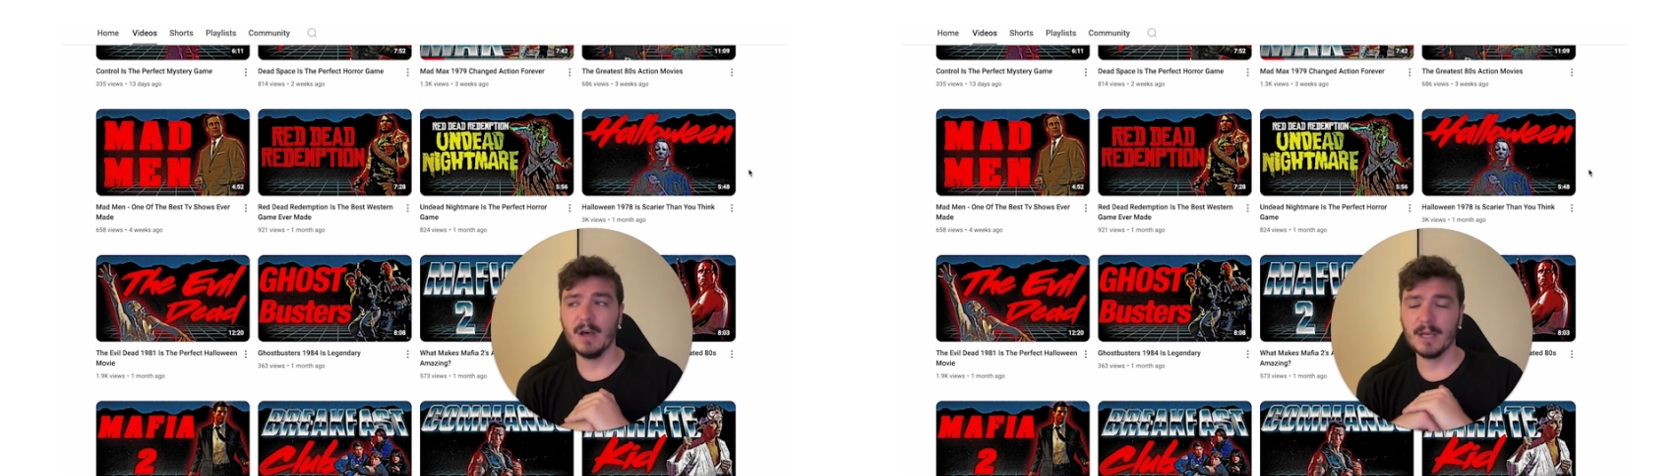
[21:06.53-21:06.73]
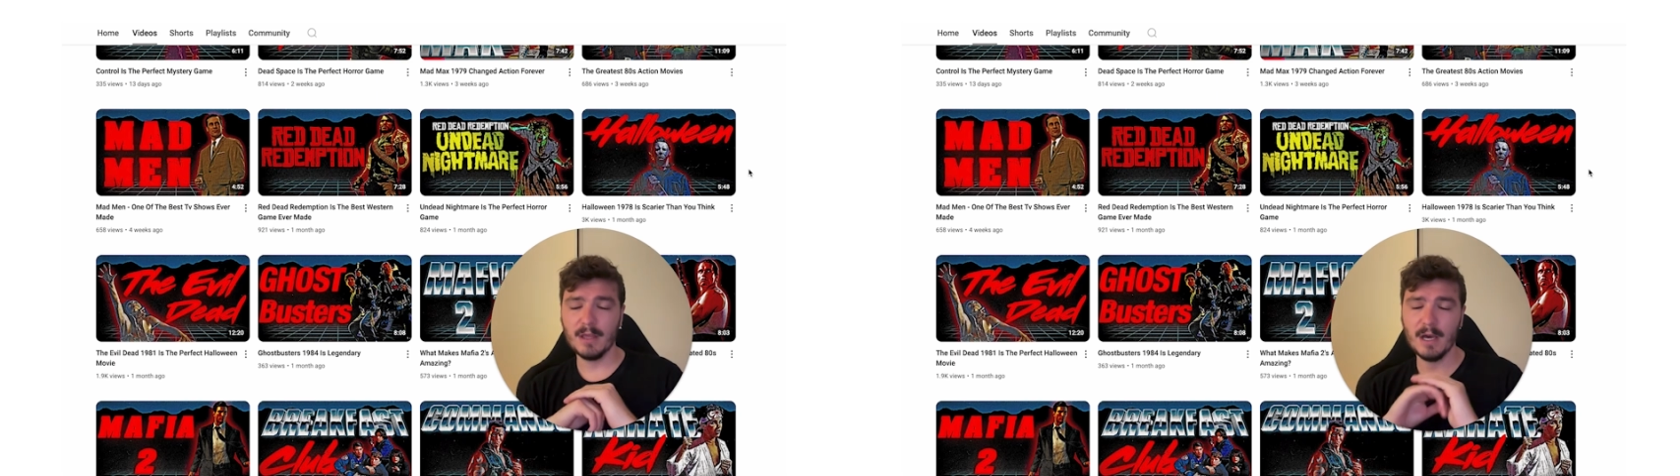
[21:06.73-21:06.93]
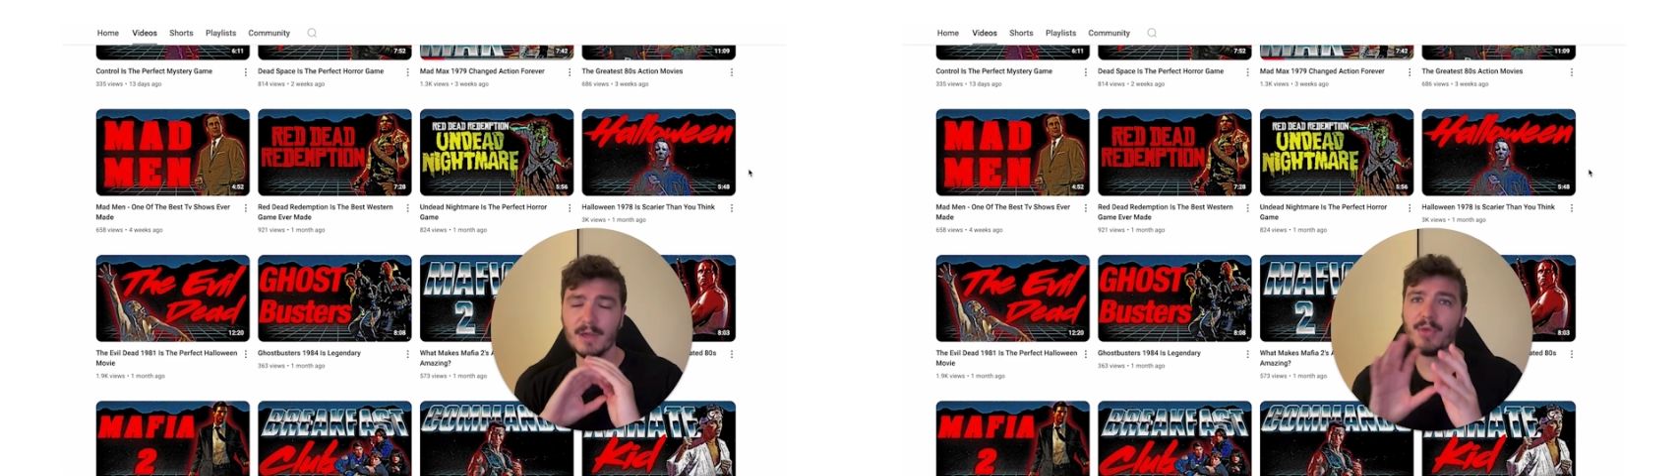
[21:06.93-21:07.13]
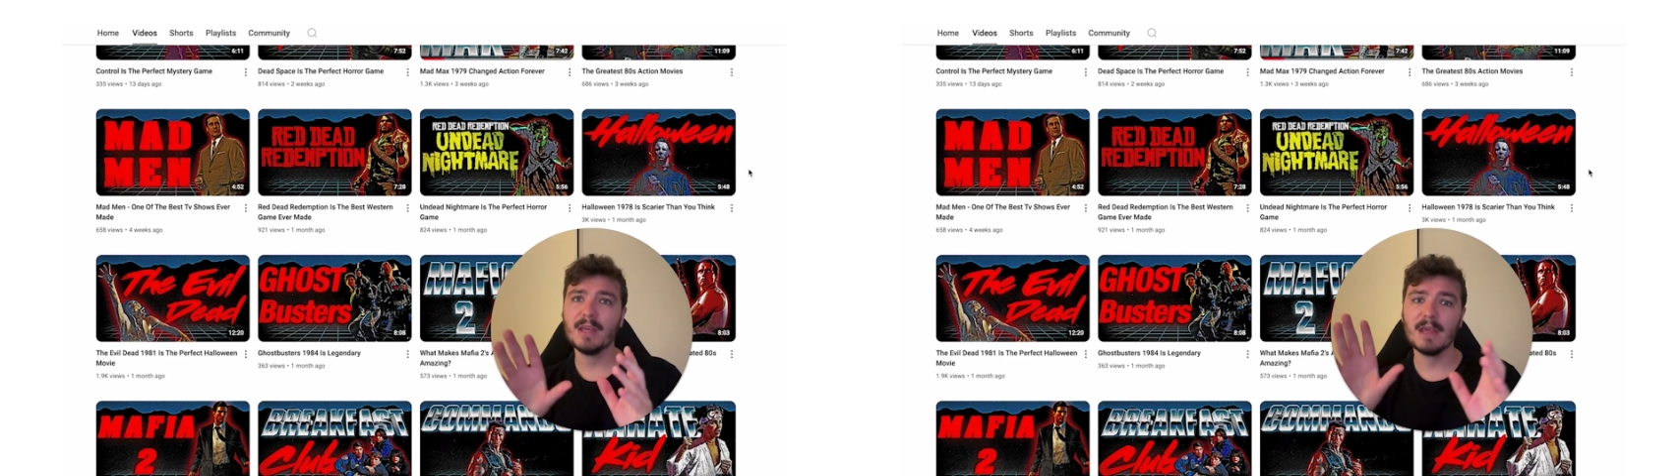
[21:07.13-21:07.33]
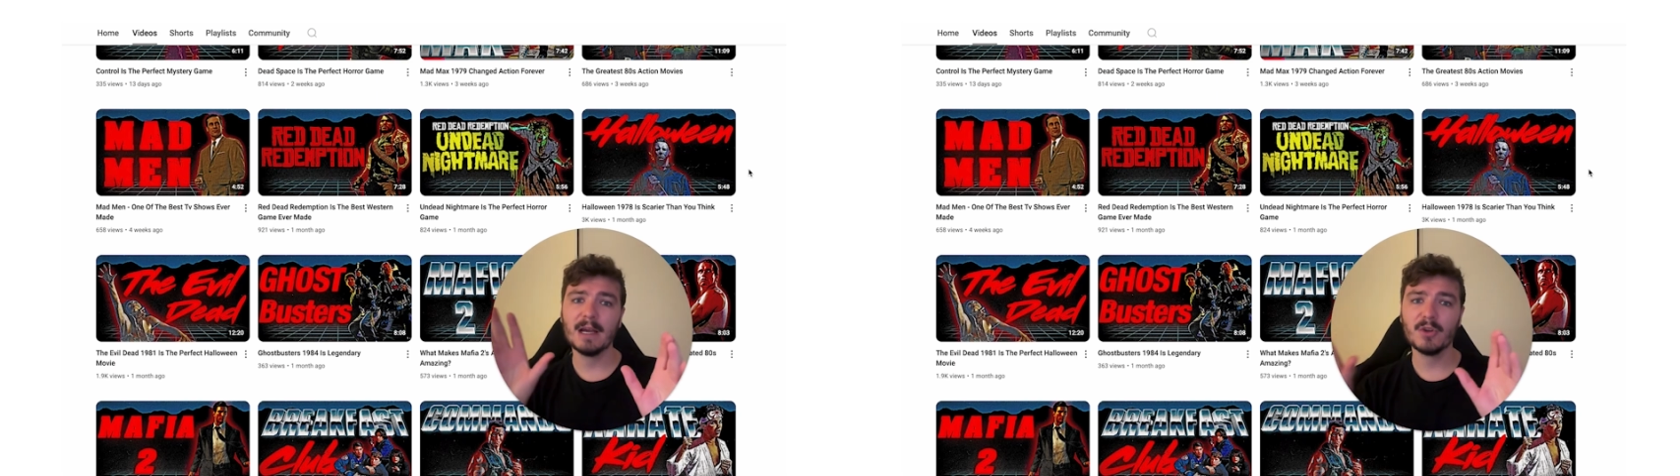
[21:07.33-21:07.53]
I
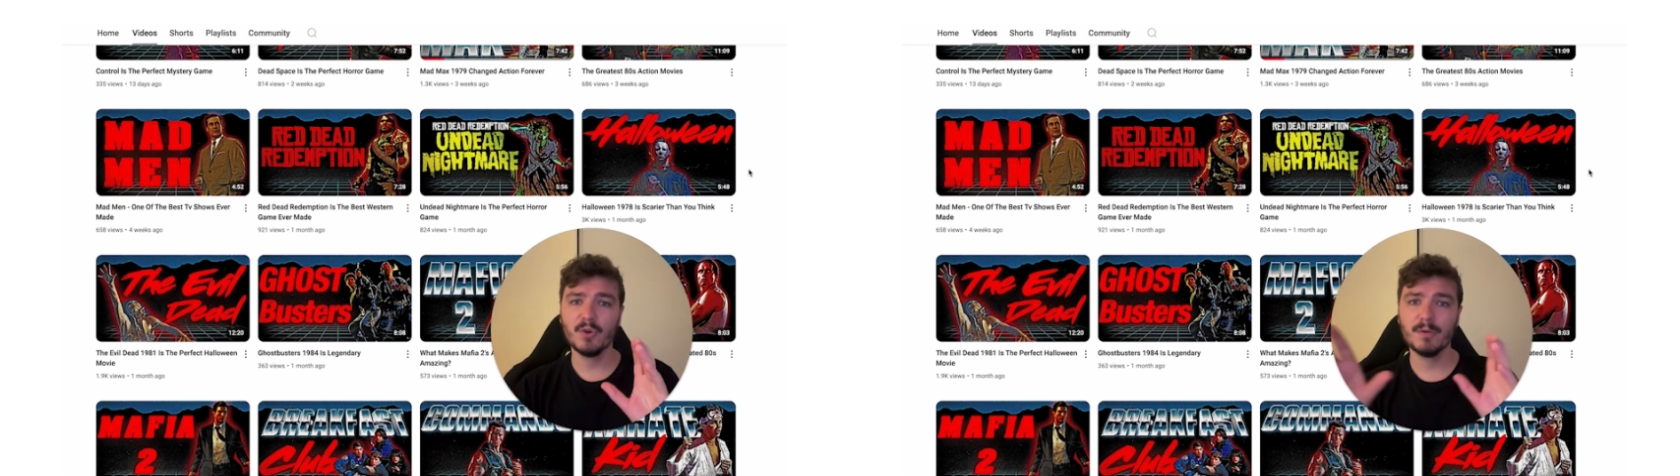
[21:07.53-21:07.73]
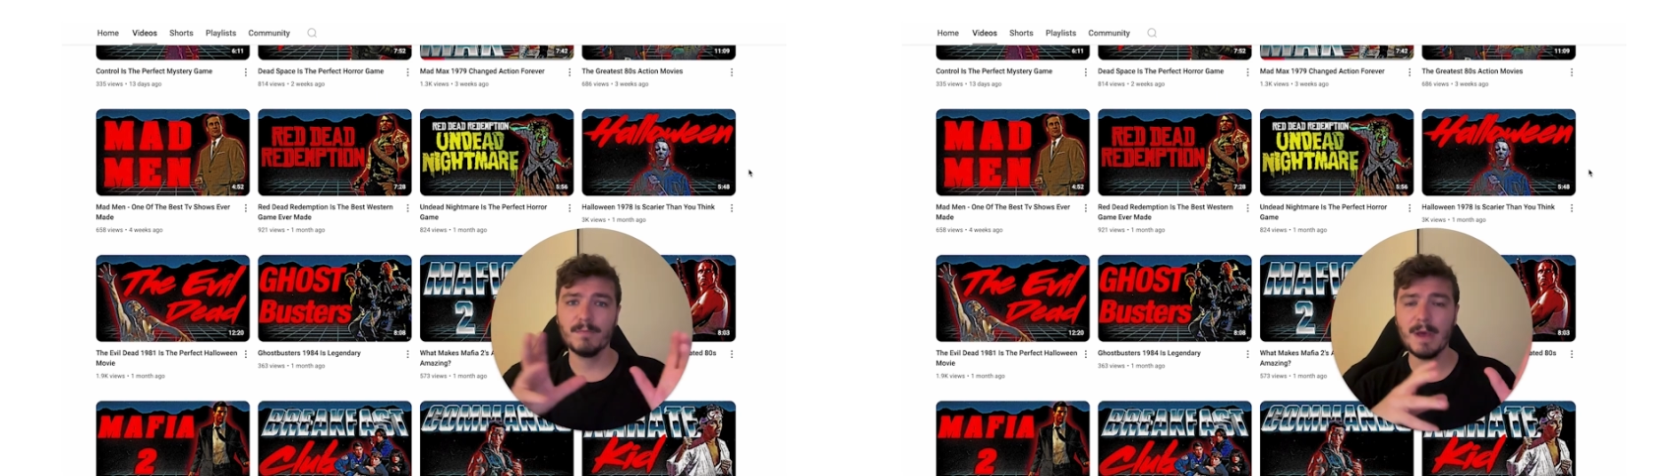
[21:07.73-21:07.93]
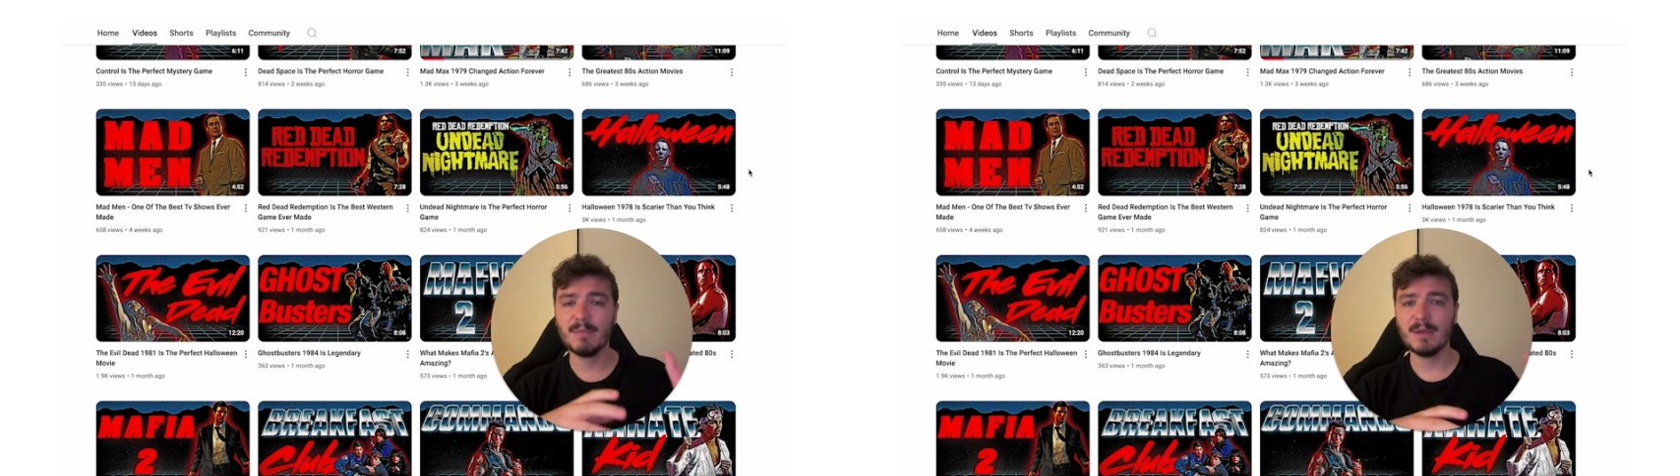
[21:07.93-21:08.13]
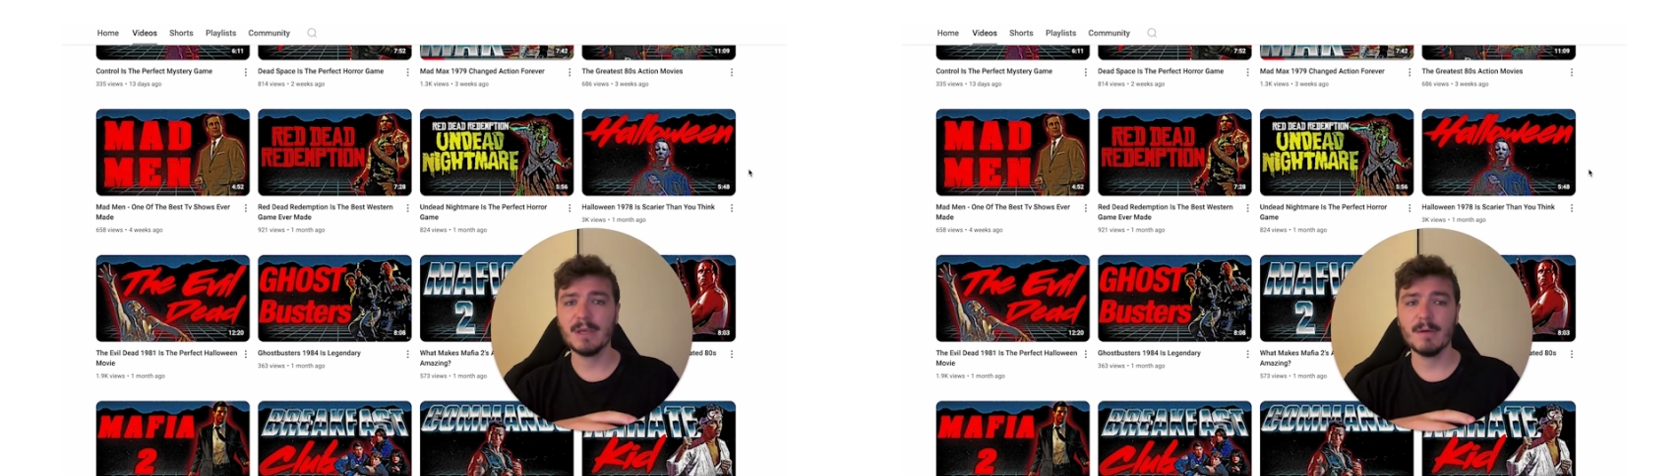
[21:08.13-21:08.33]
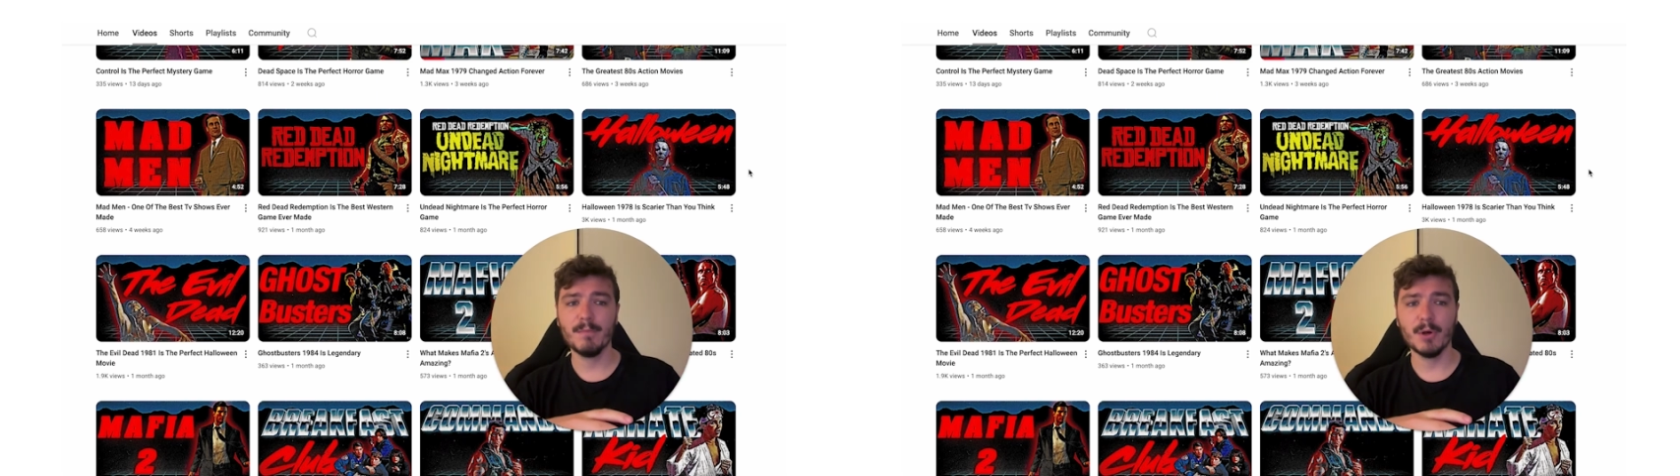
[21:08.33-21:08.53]
think that could maybe
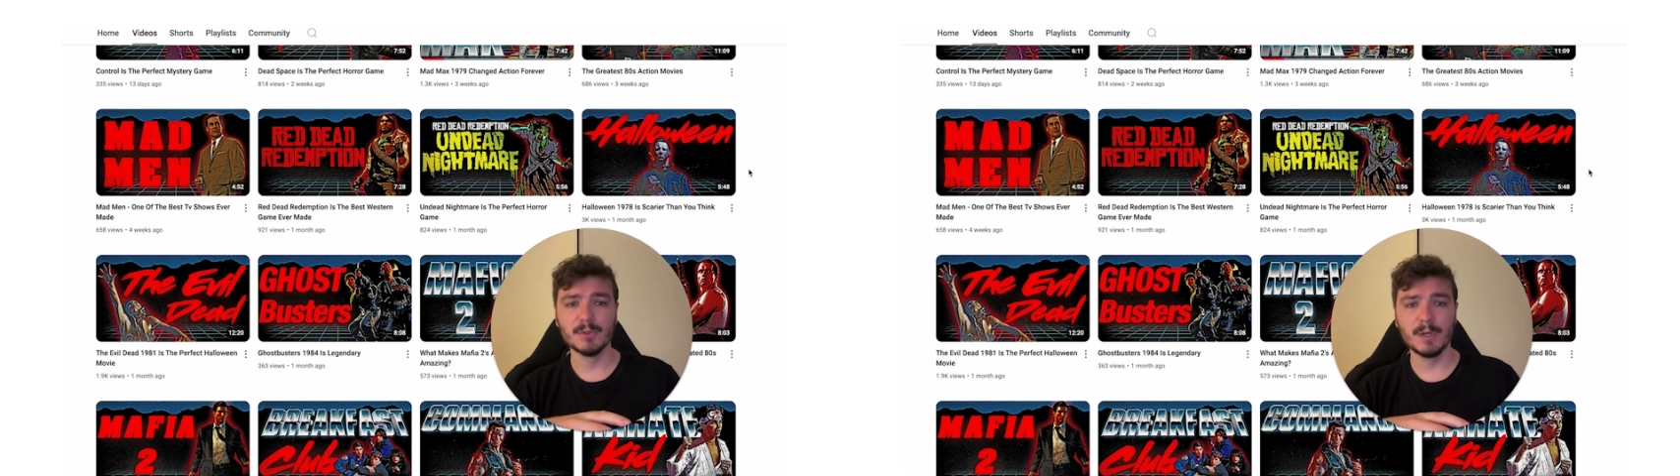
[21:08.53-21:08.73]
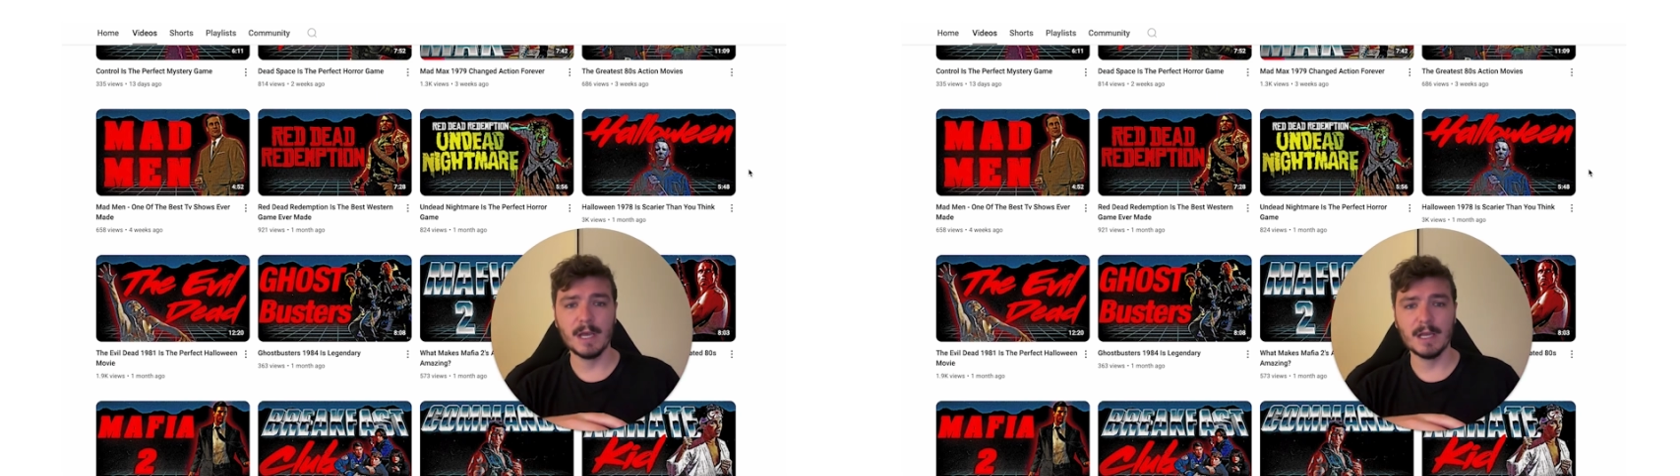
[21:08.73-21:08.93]
be a bottleneck.